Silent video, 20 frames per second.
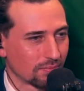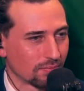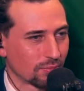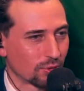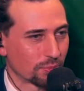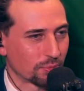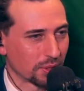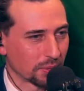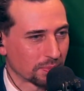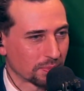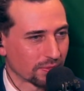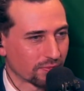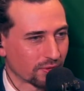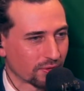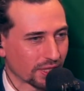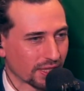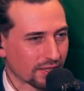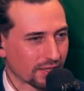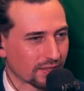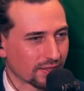where people
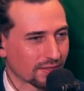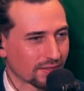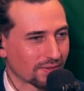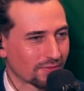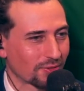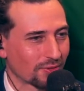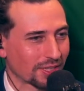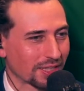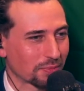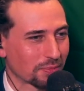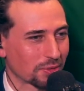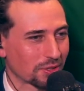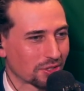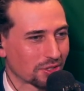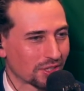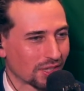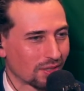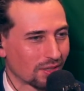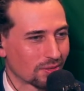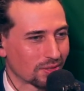forget what a
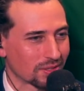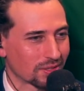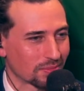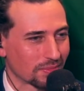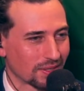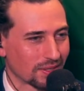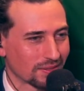shower is, man.